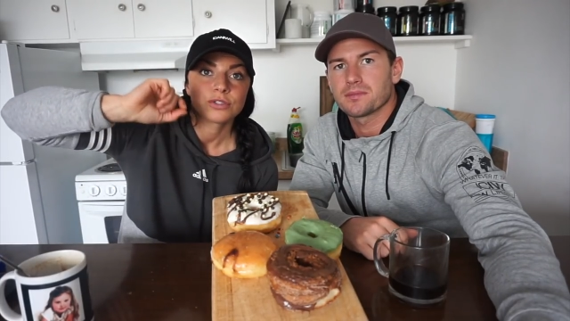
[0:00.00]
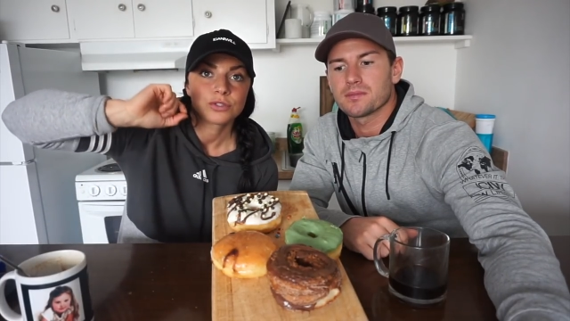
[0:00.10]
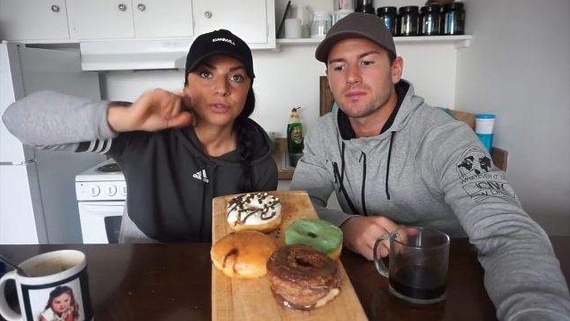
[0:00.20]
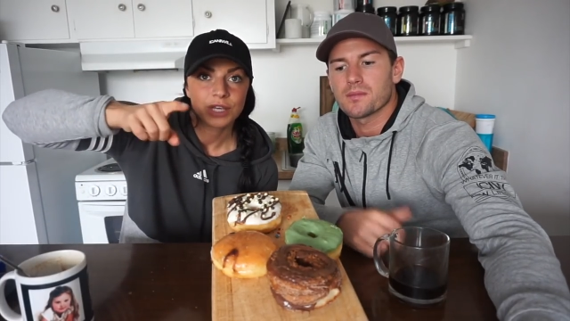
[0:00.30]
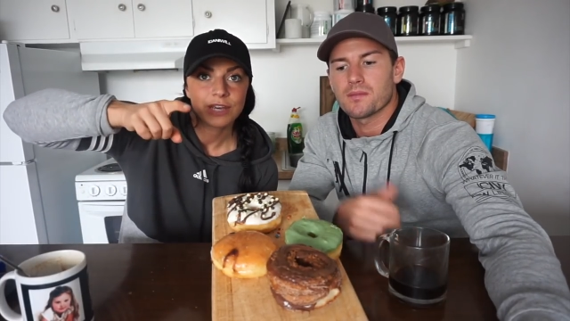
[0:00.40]

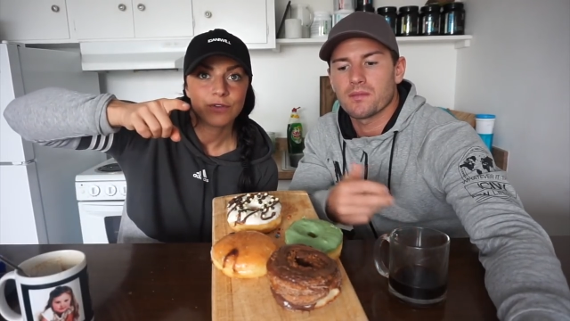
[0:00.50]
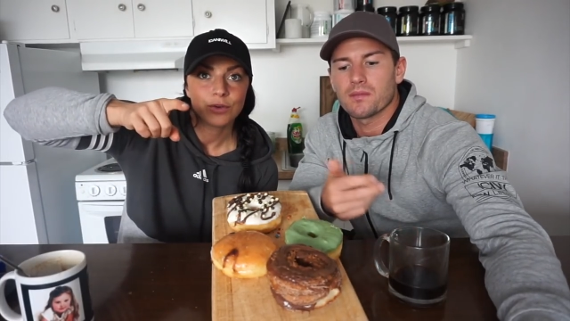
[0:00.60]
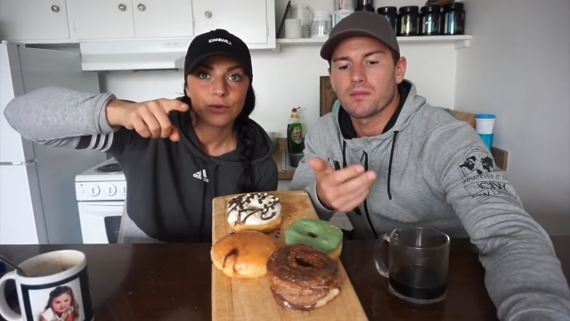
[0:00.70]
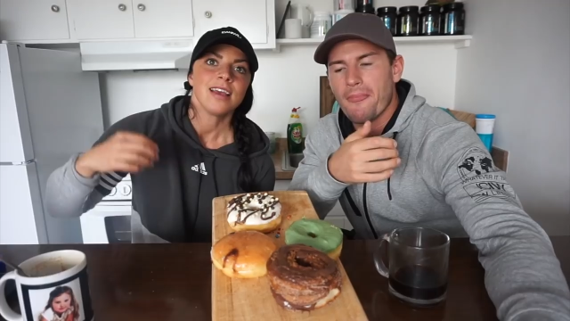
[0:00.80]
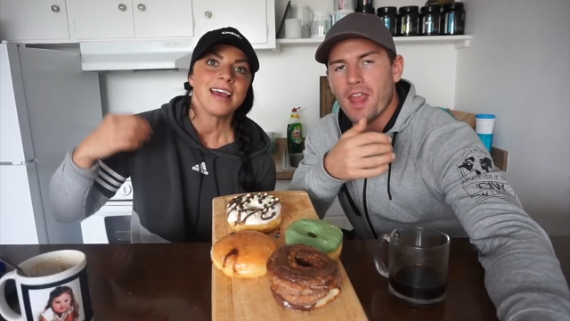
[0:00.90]
Speaker 1: to give
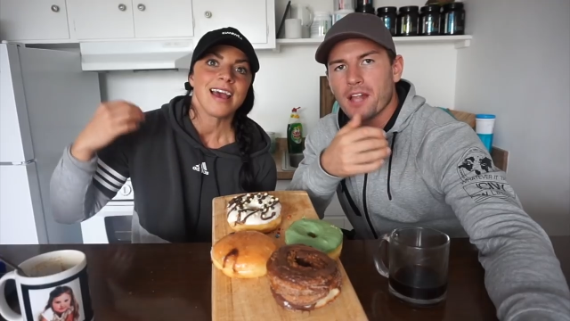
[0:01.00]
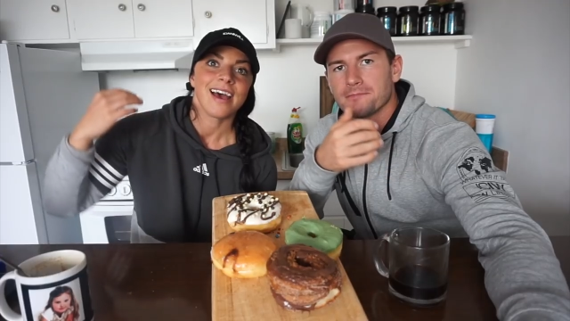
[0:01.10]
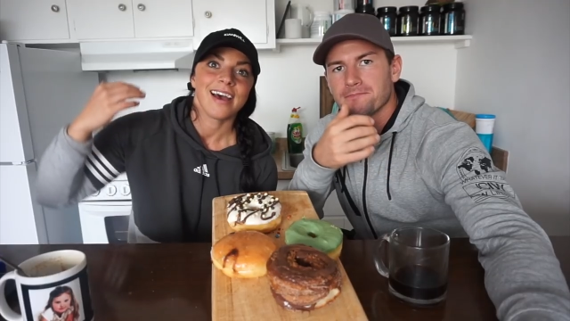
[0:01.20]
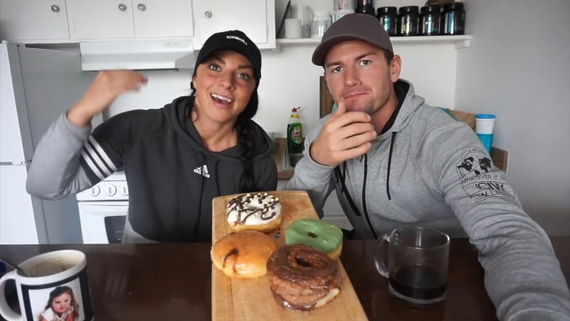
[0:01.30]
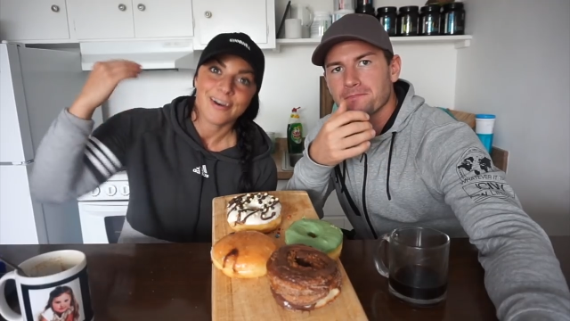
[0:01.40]
you
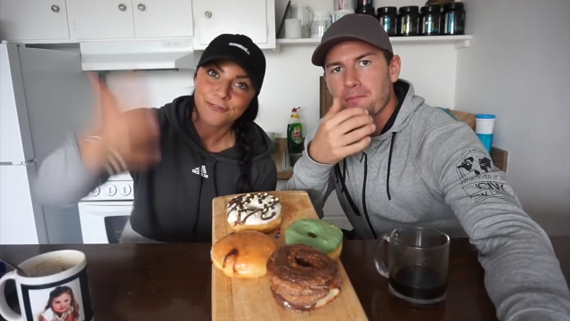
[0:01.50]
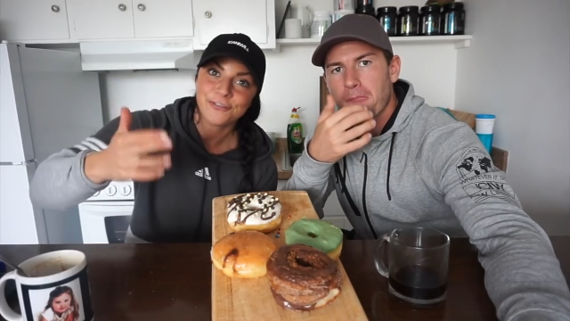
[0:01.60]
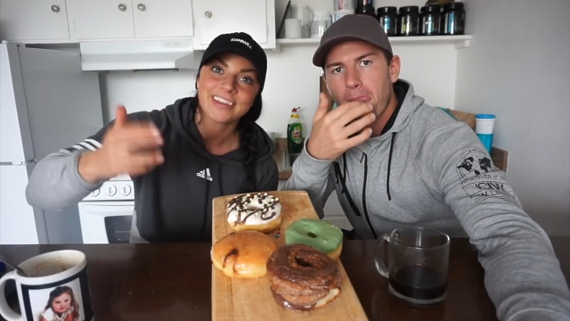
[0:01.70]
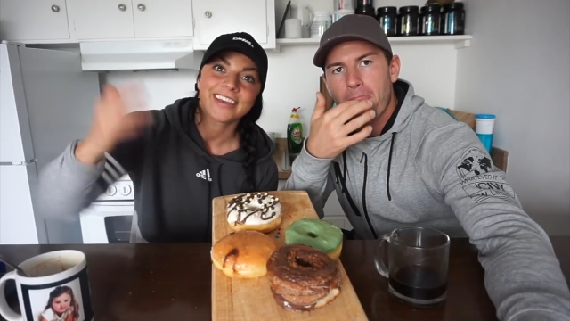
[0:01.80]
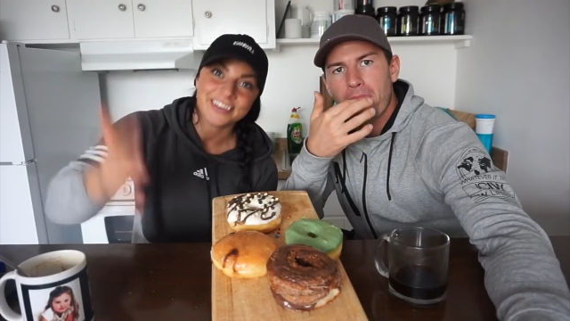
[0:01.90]
a, a
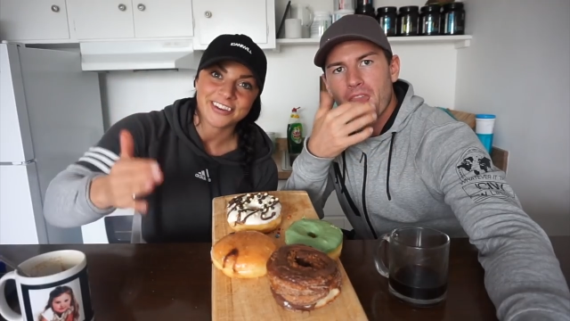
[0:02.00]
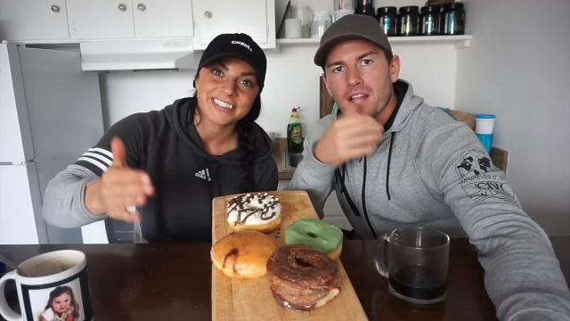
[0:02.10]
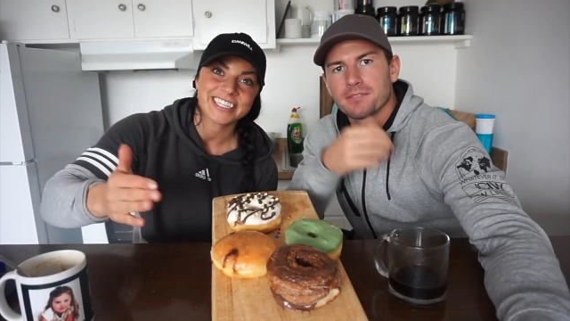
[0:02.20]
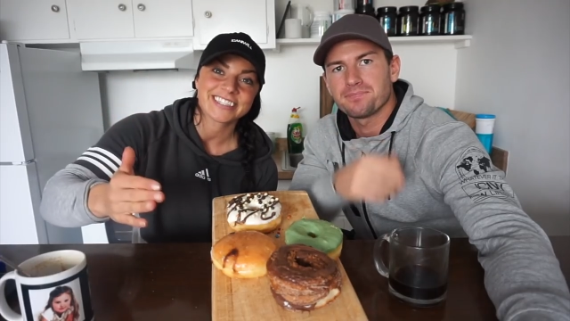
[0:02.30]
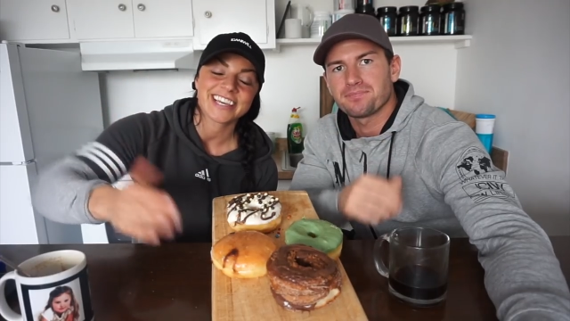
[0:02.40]
freaking
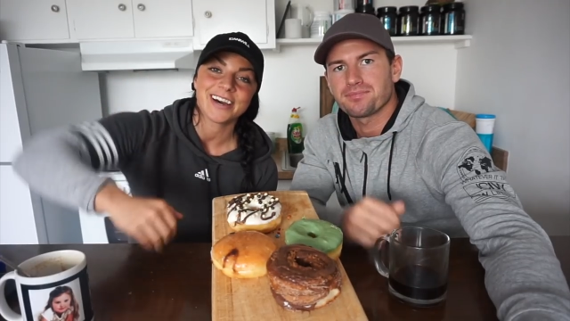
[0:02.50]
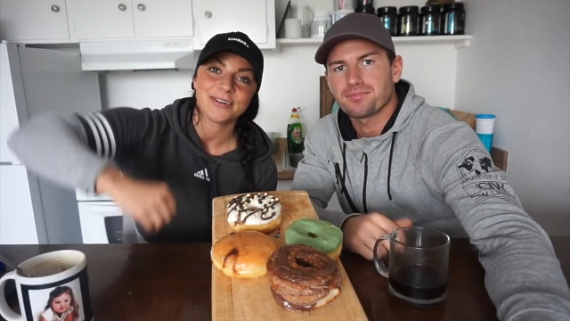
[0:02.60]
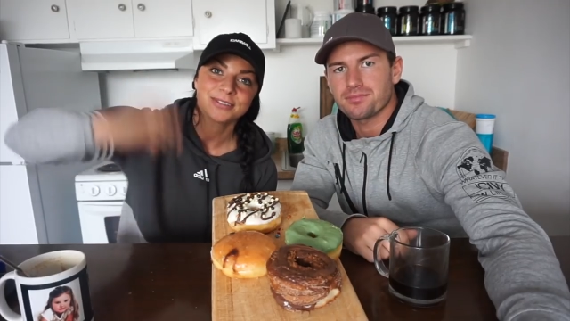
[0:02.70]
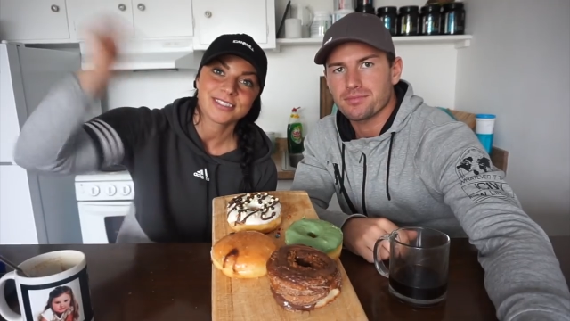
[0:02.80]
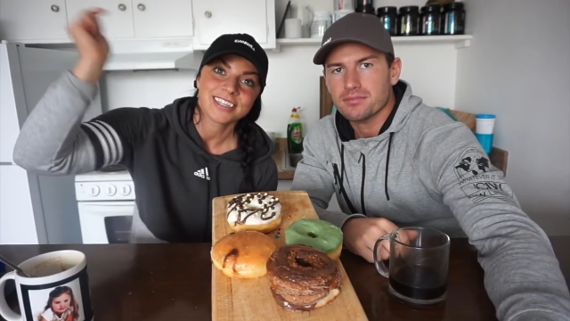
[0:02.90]
good
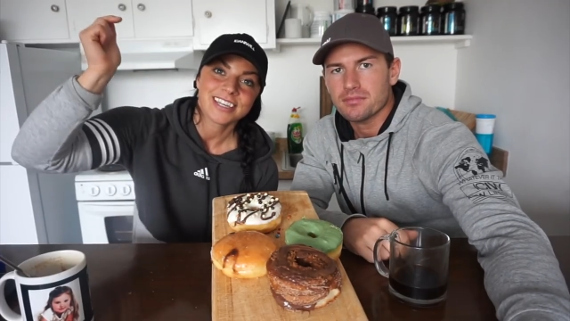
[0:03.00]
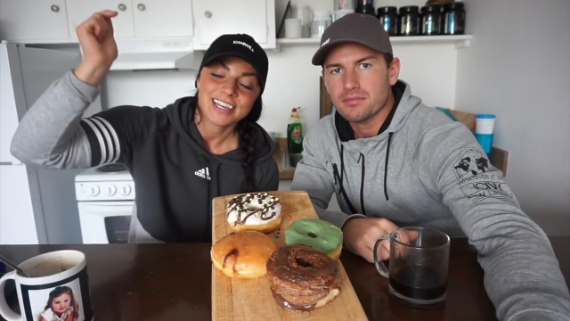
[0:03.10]
discount